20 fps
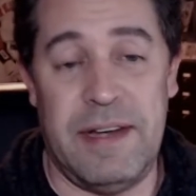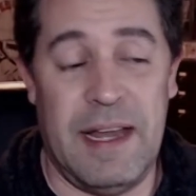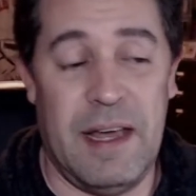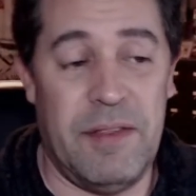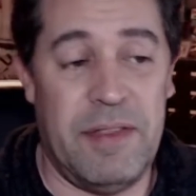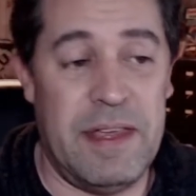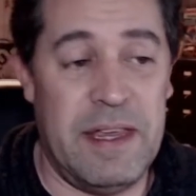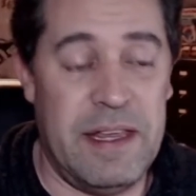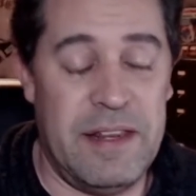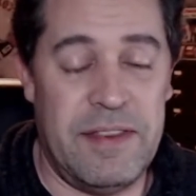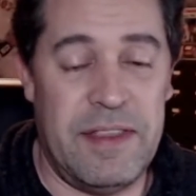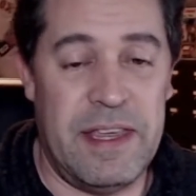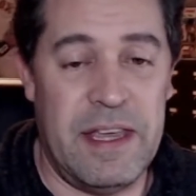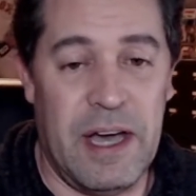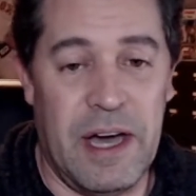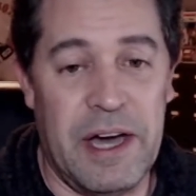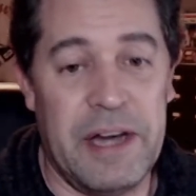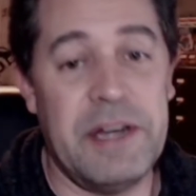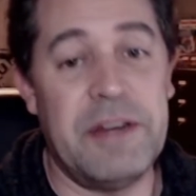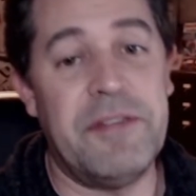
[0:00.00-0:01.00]
Now,
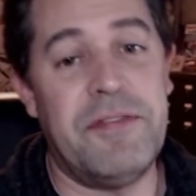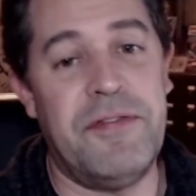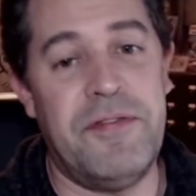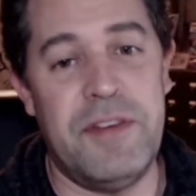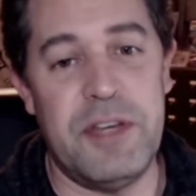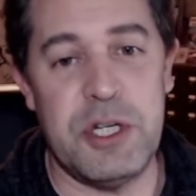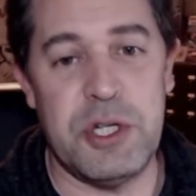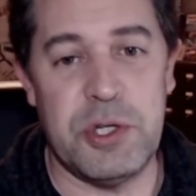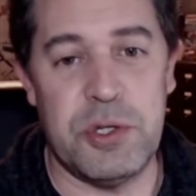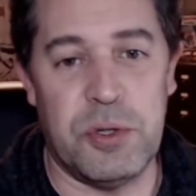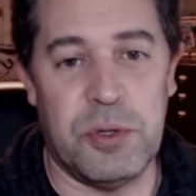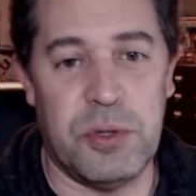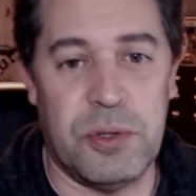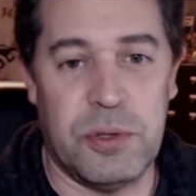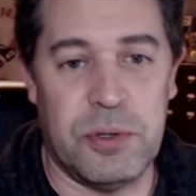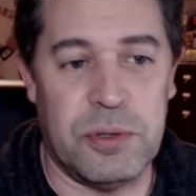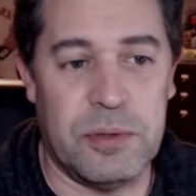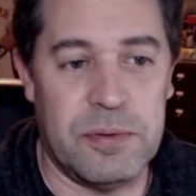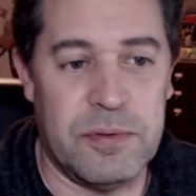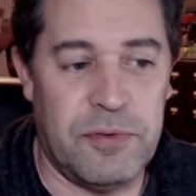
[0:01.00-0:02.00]
the
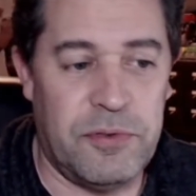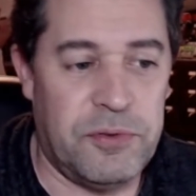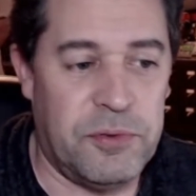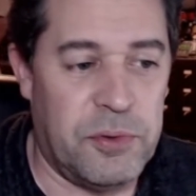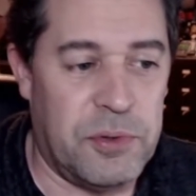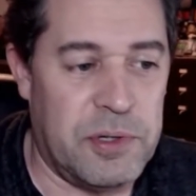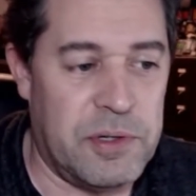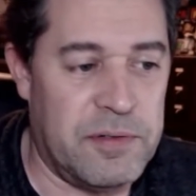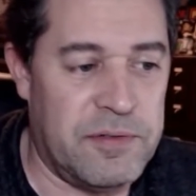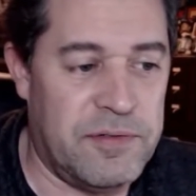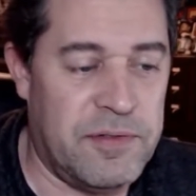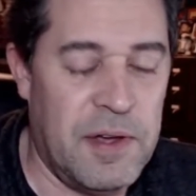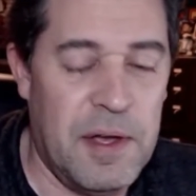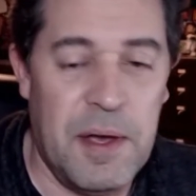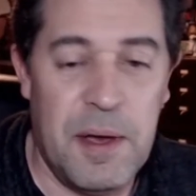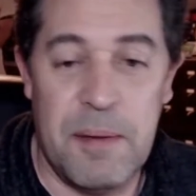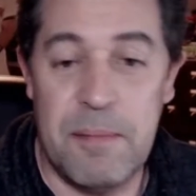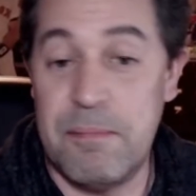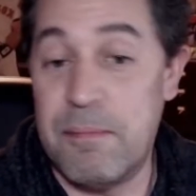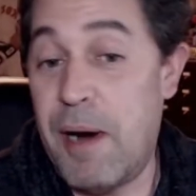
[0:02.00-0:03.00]
unofficial sort of
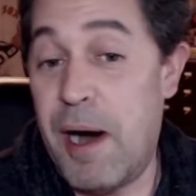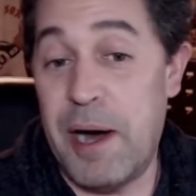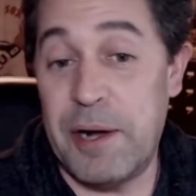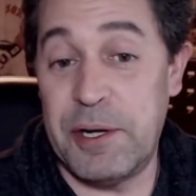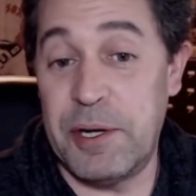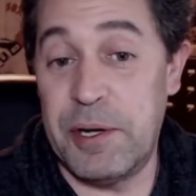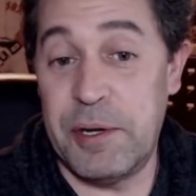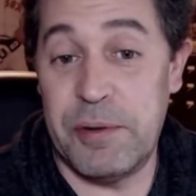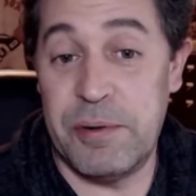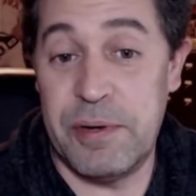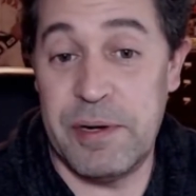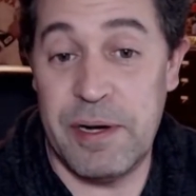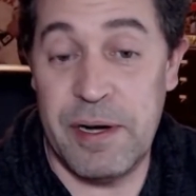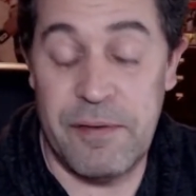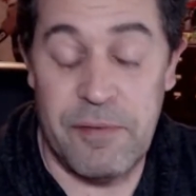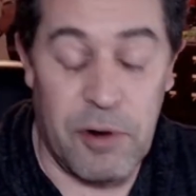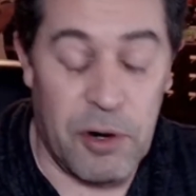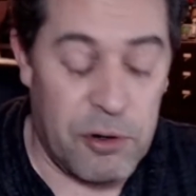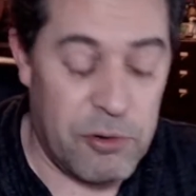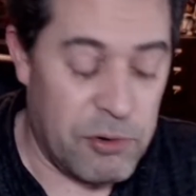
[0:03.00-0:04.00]
motto
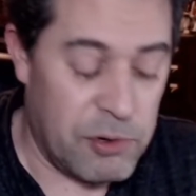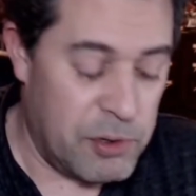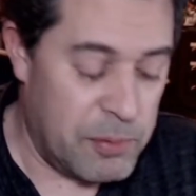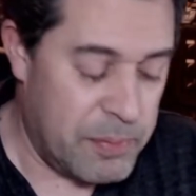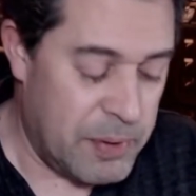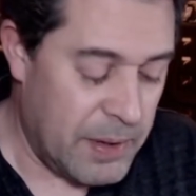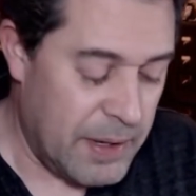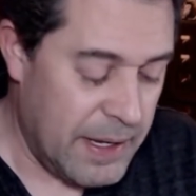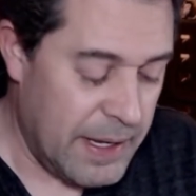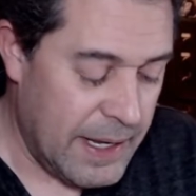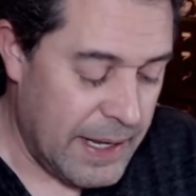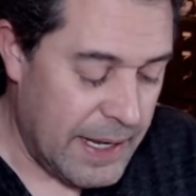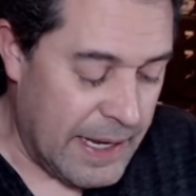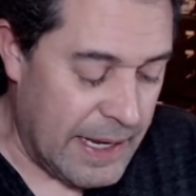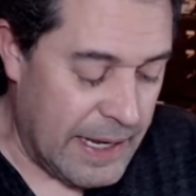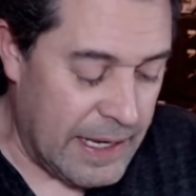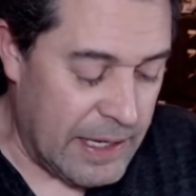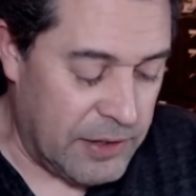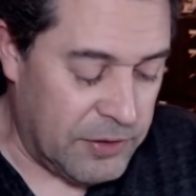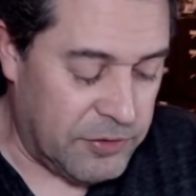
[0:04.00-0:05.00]
of our group
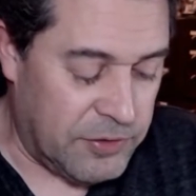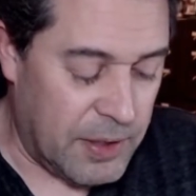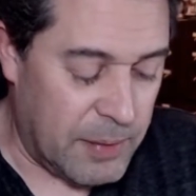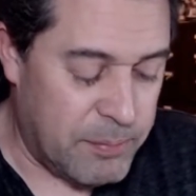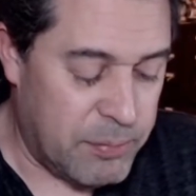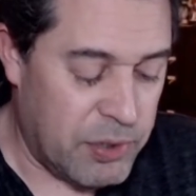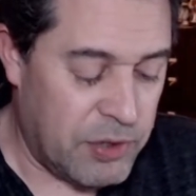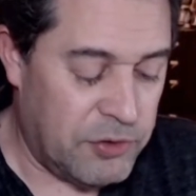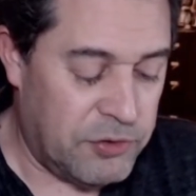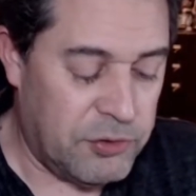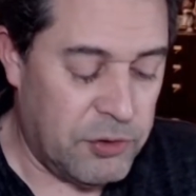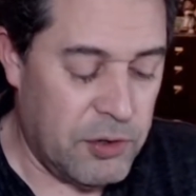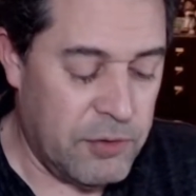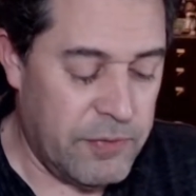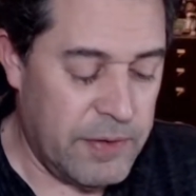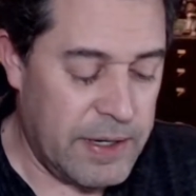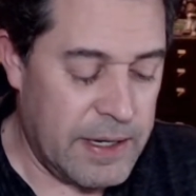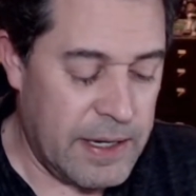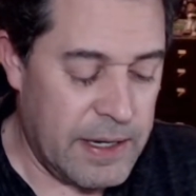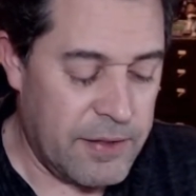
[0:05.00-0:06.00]
is
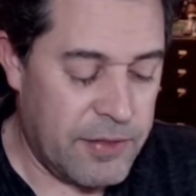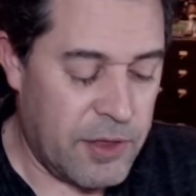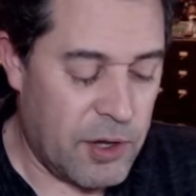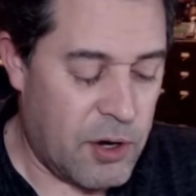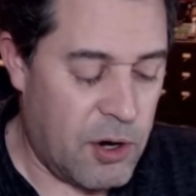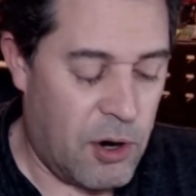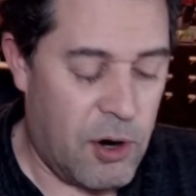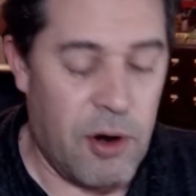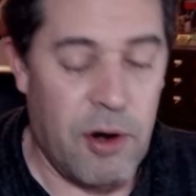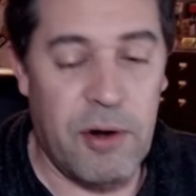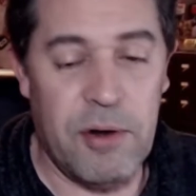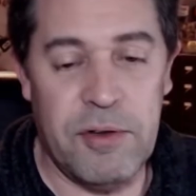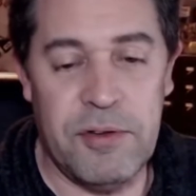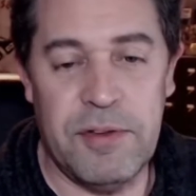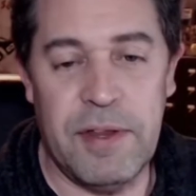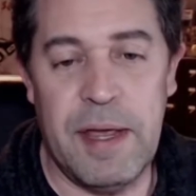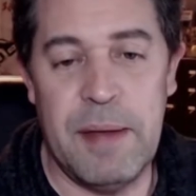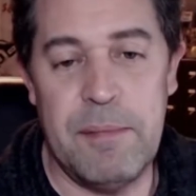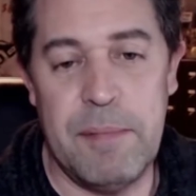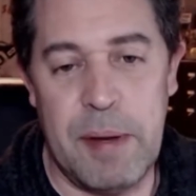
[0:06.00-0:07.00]
preserving the
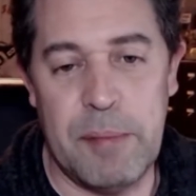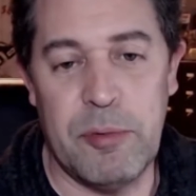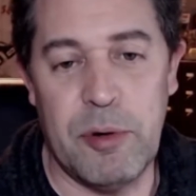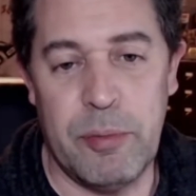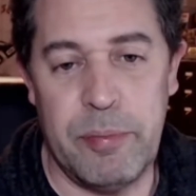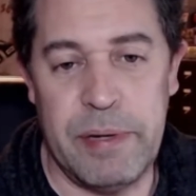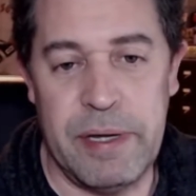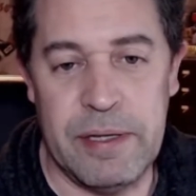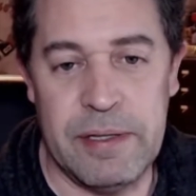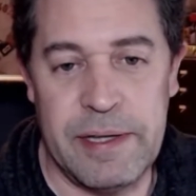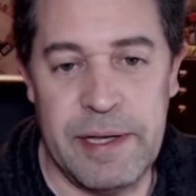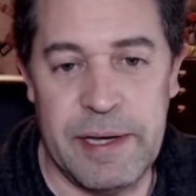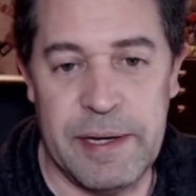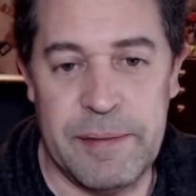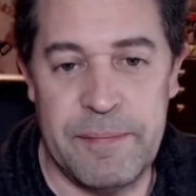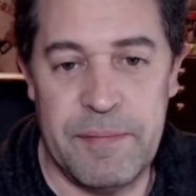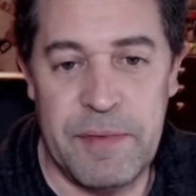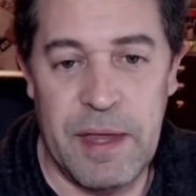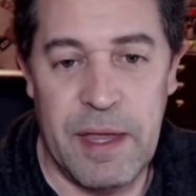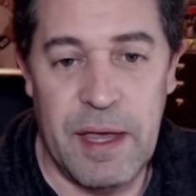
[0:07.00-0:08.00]
cards and
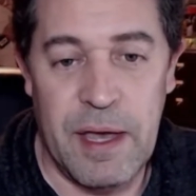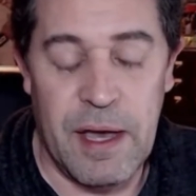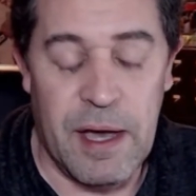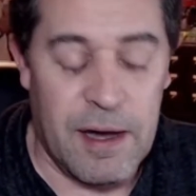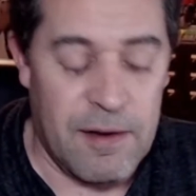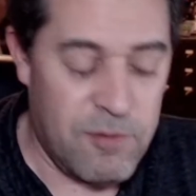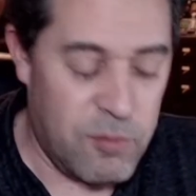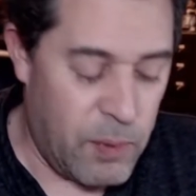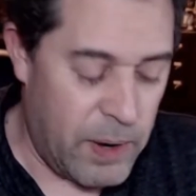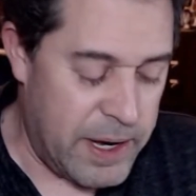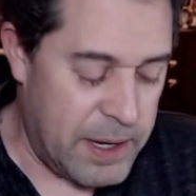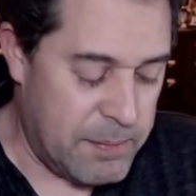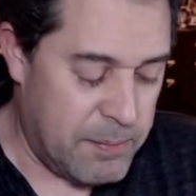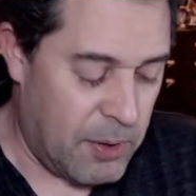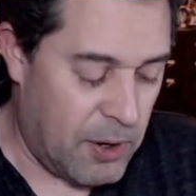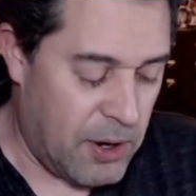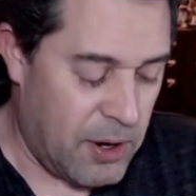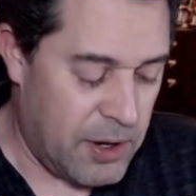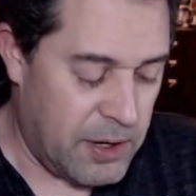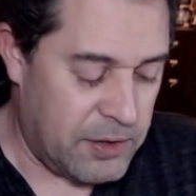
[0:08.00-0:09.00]
memorabilia of Wade
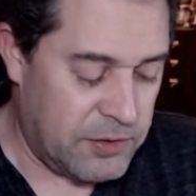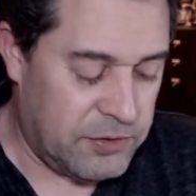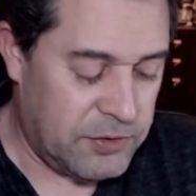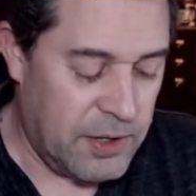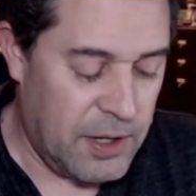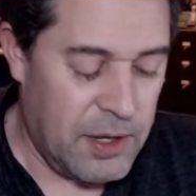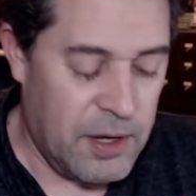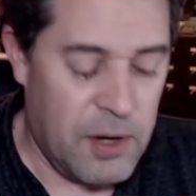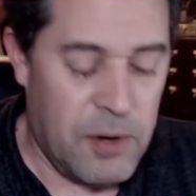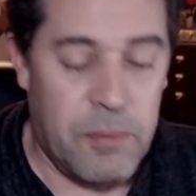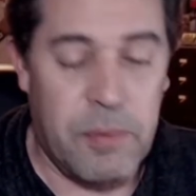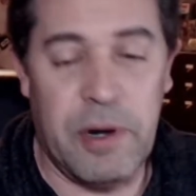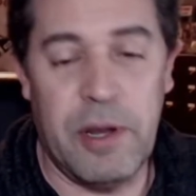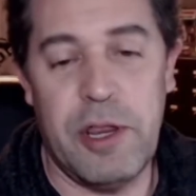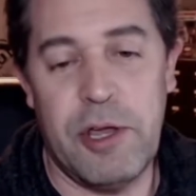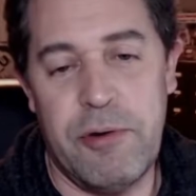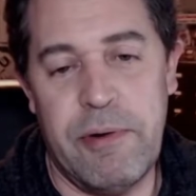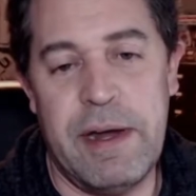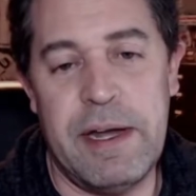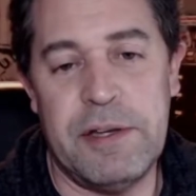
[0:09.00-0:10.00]
Boggs, one
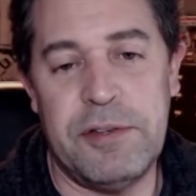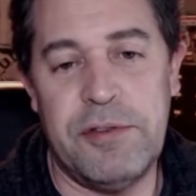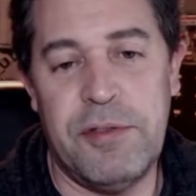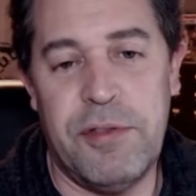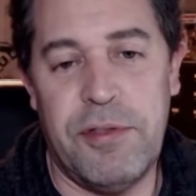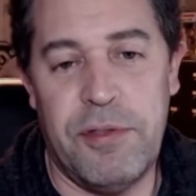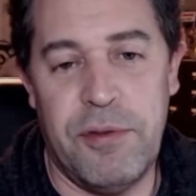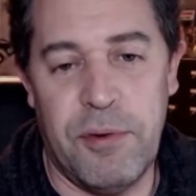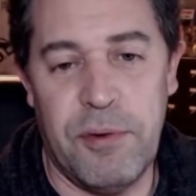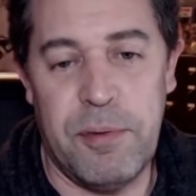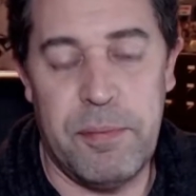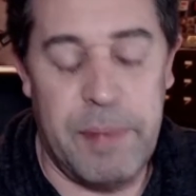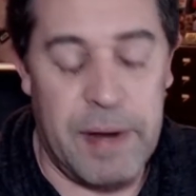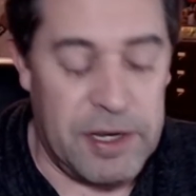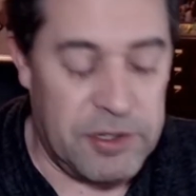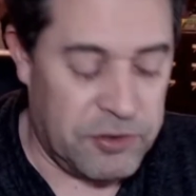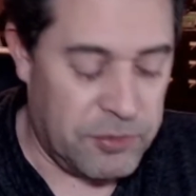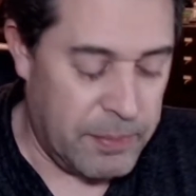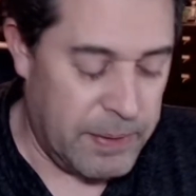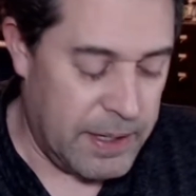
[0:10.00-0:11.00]
of the greatest third
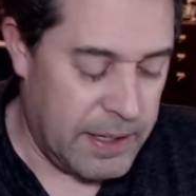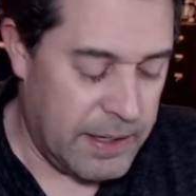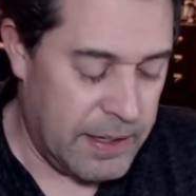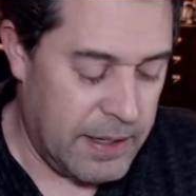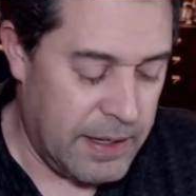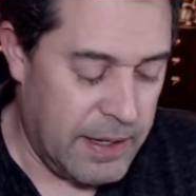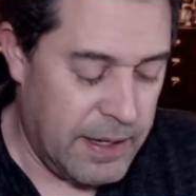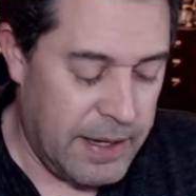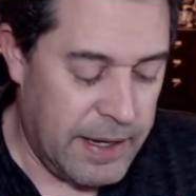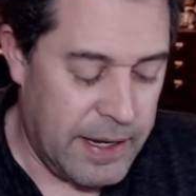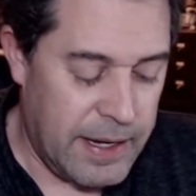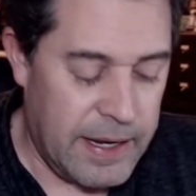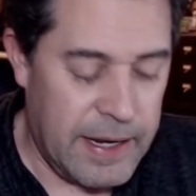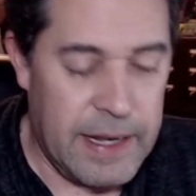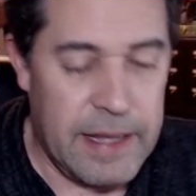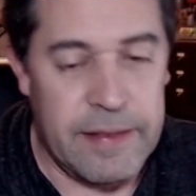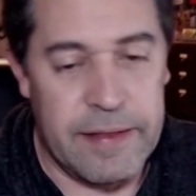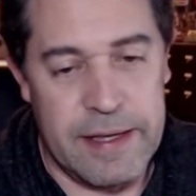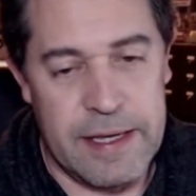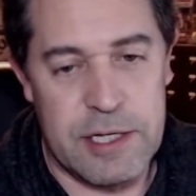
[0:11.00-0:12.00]
basemen
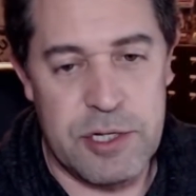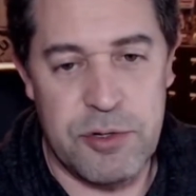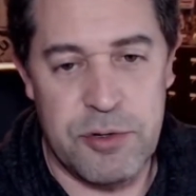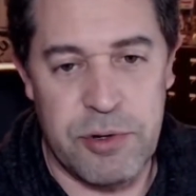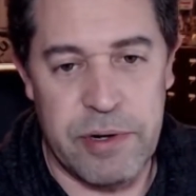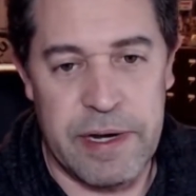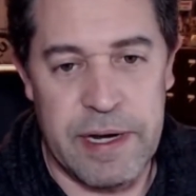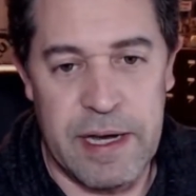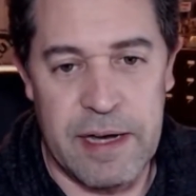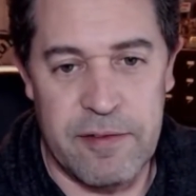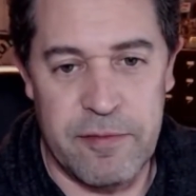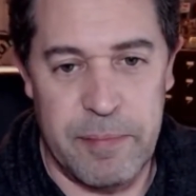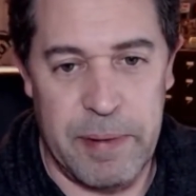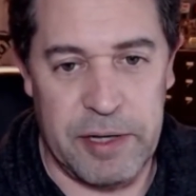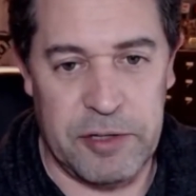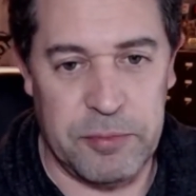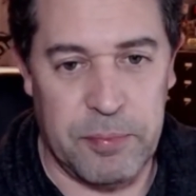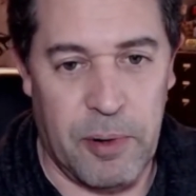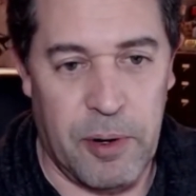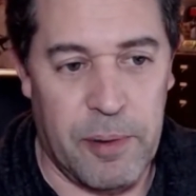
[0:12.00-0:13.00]
in the history of
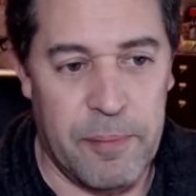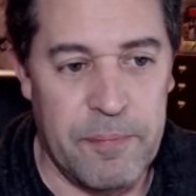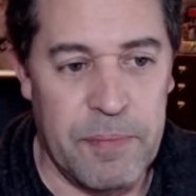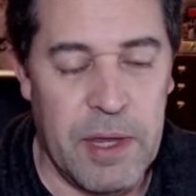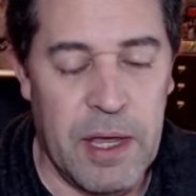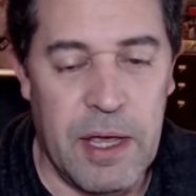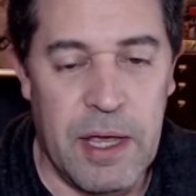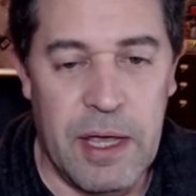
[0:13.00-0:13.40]
baseball.